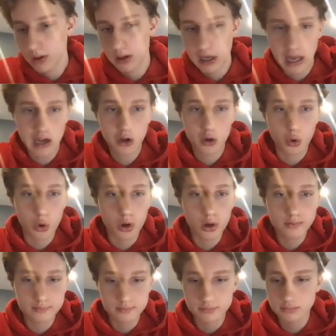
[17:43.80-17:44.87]
Kind of
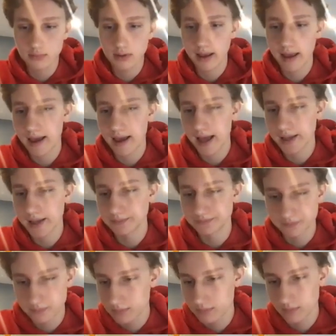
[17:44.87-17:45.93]
cool.
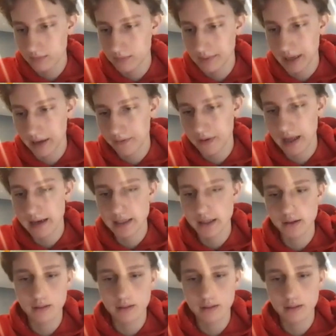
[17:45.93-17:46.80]
Like a fantasy